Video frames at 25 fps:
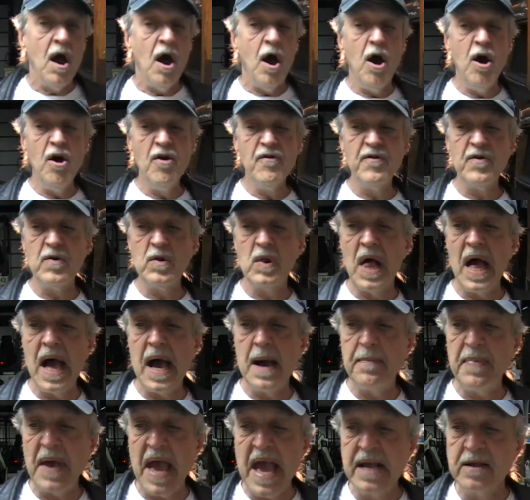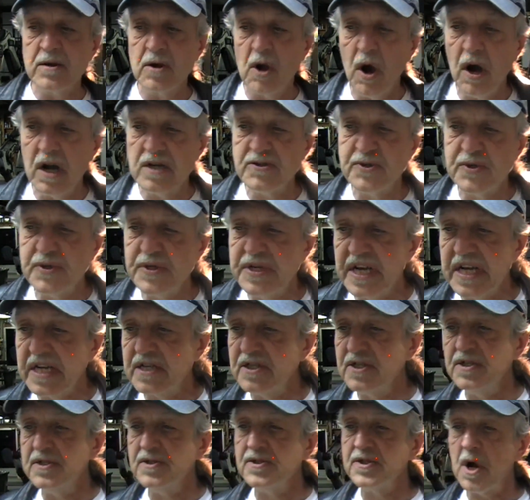Overlap and
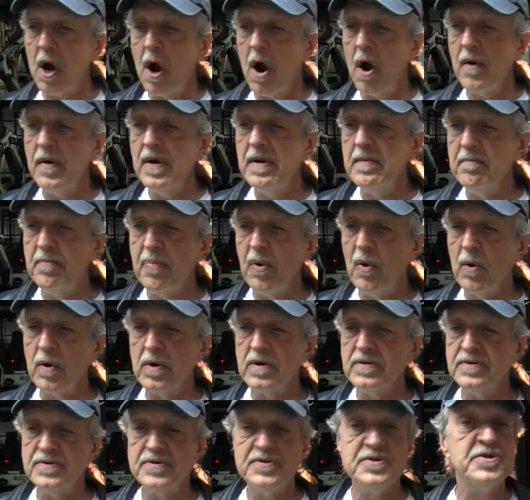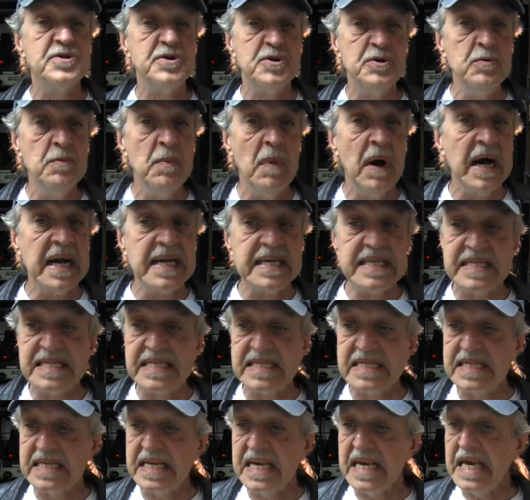contradictions are important to my
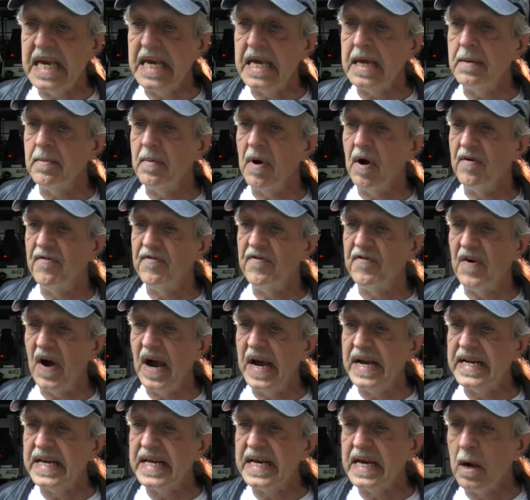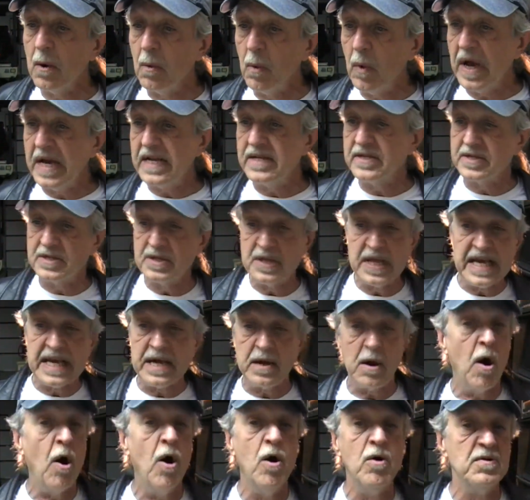scheme of finding a way to
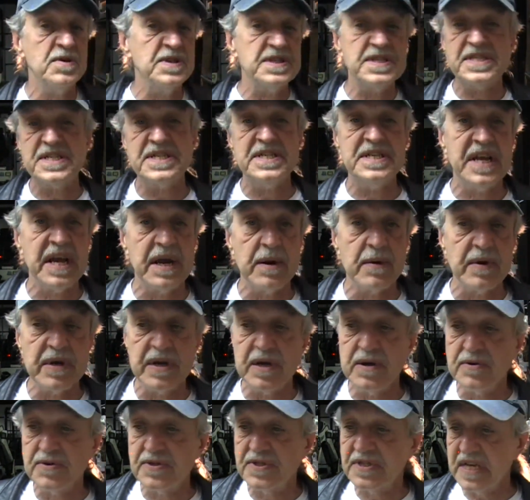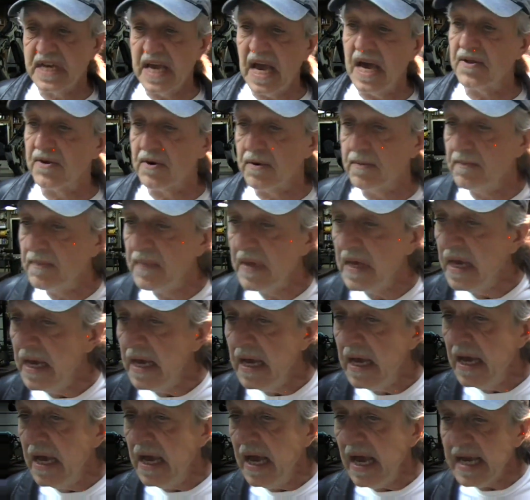link all the scenarios together.
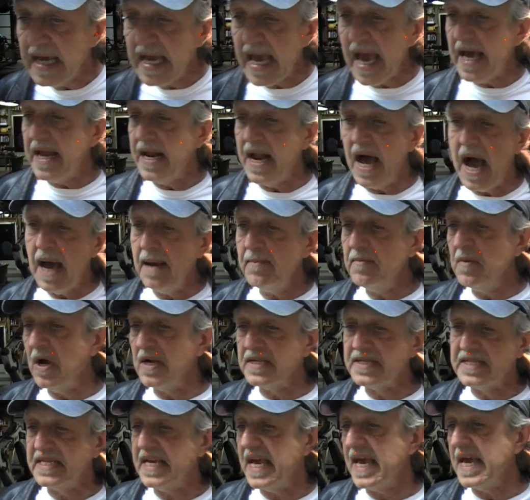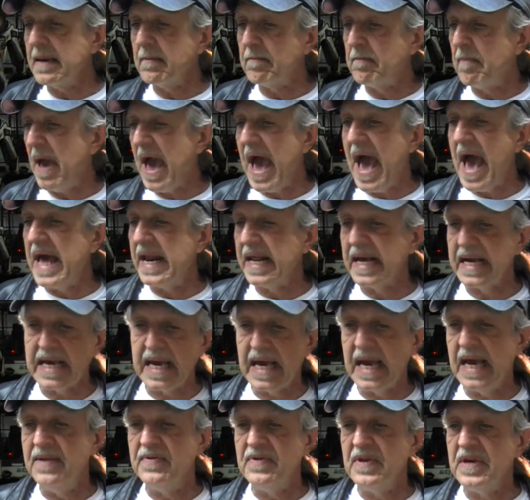Again, I'm not saying Paddock
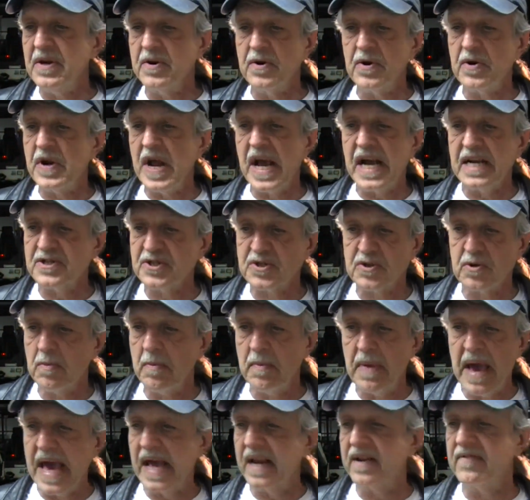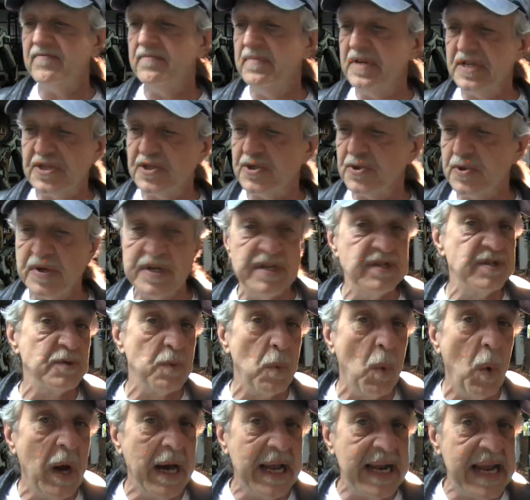and the International Man of Mystery is
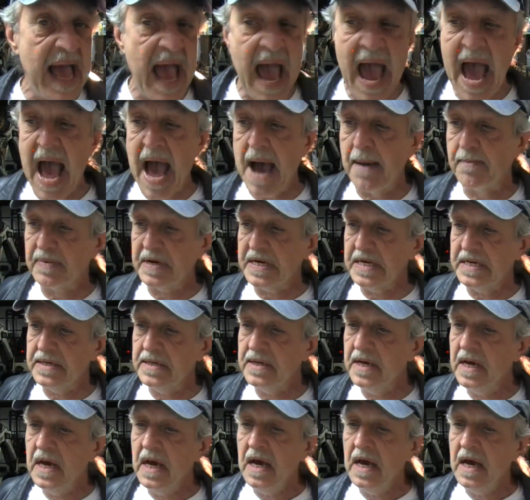what happened,